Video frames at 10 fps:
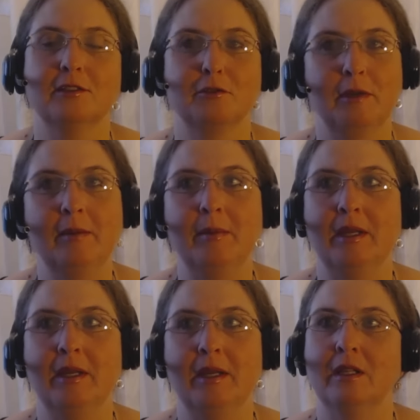and
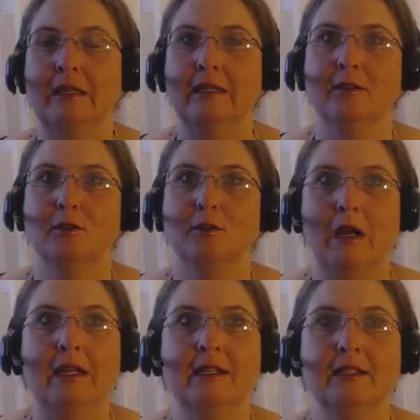screaming, but like
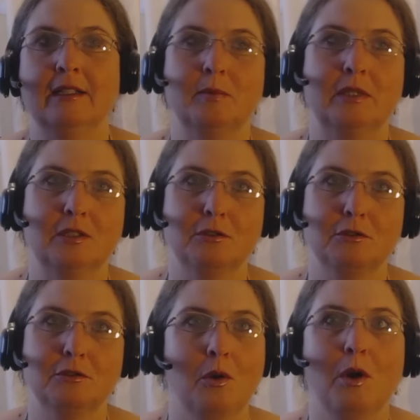crying just because they're
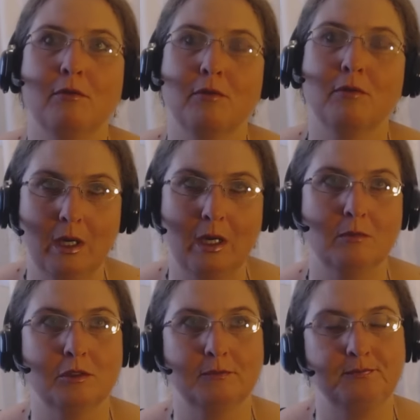so
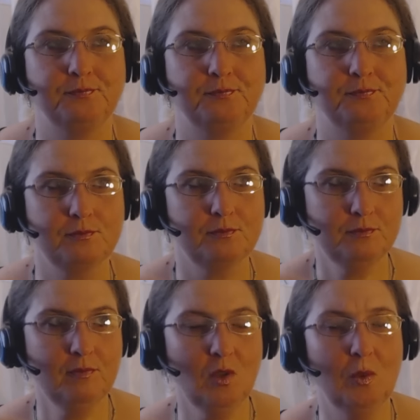overwhelmed
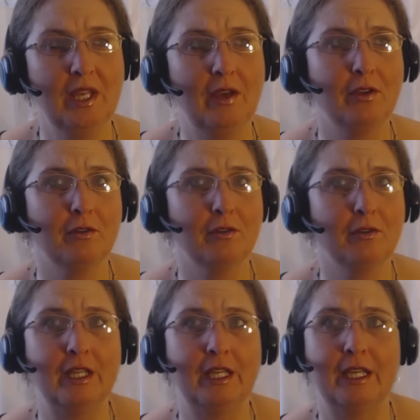with how they're
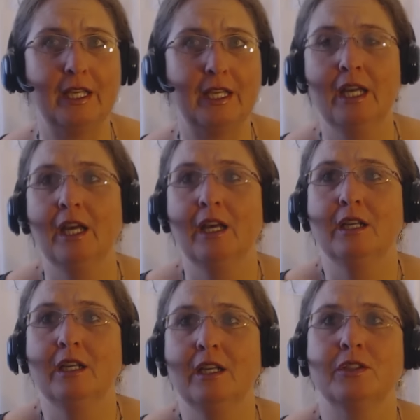feeling.
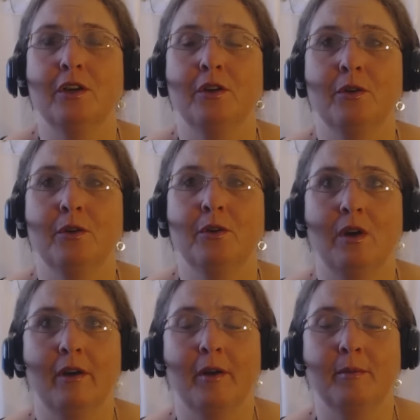So
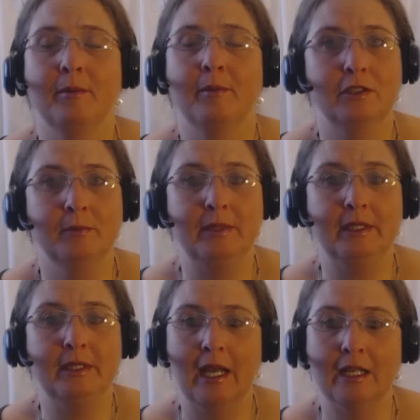um, this could
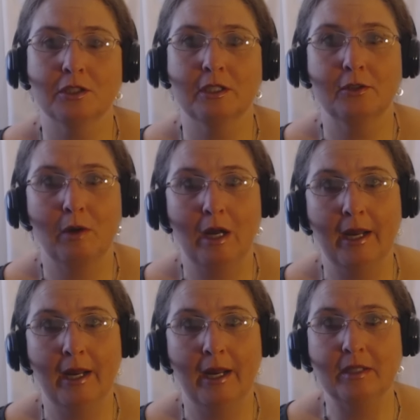be actually
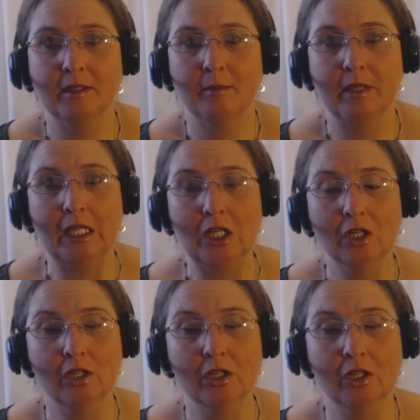crying about something
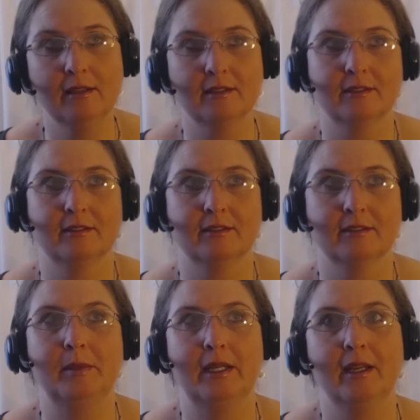good. This
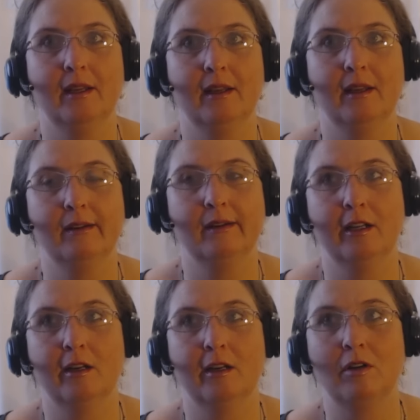could be, you
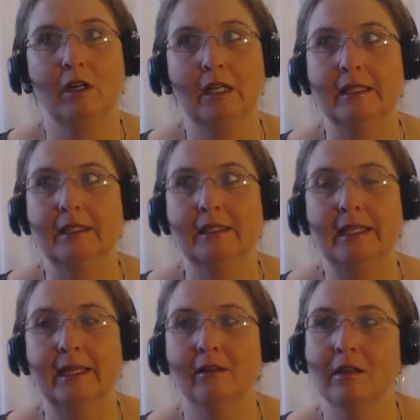know, this
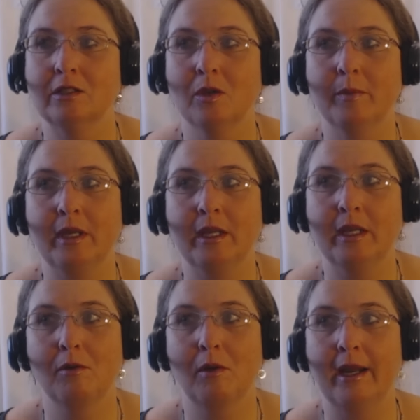can also
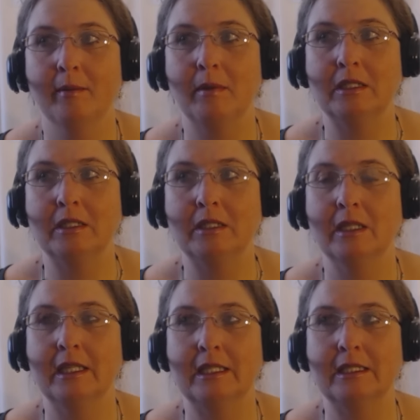be crying about
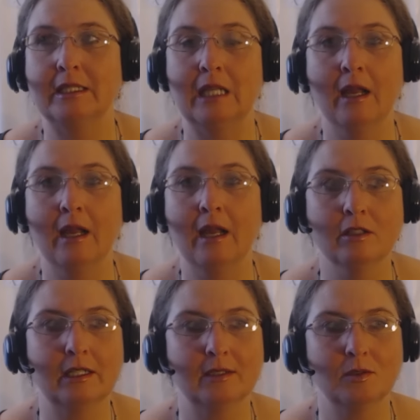something that's not
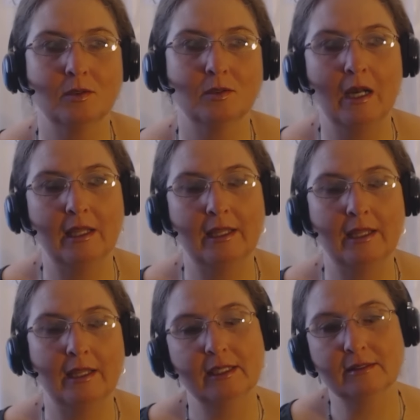good as well. I
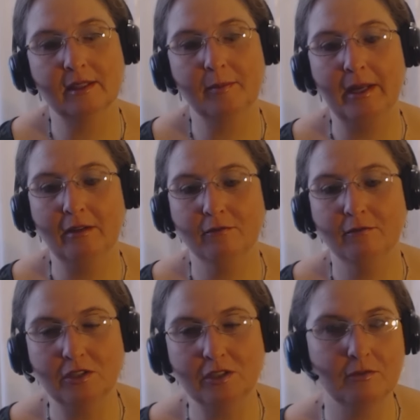think it's going to
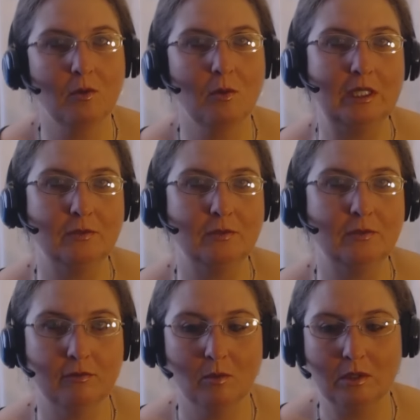manifest different ways for
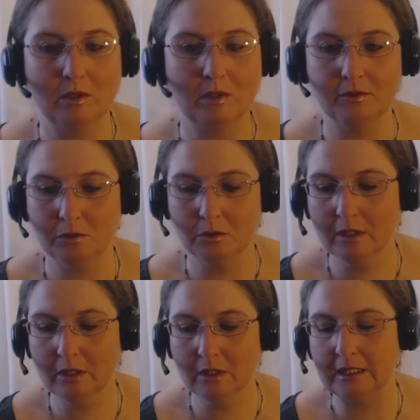different ones of you
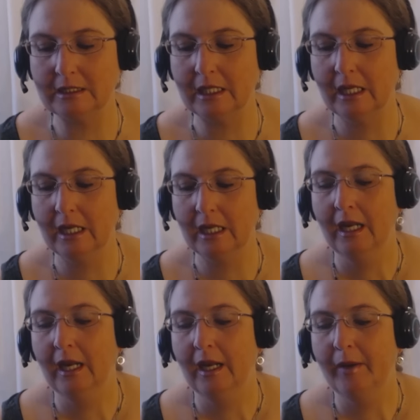Tauruses.
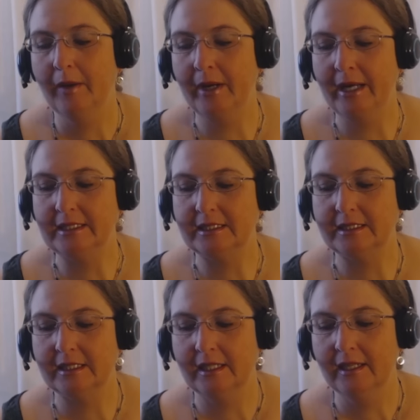
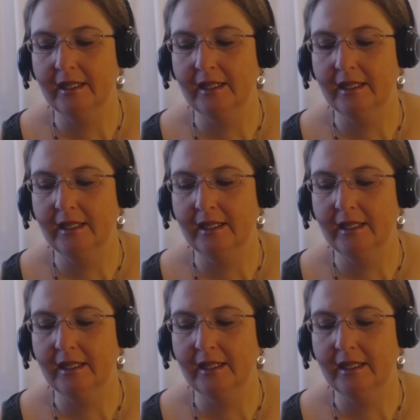But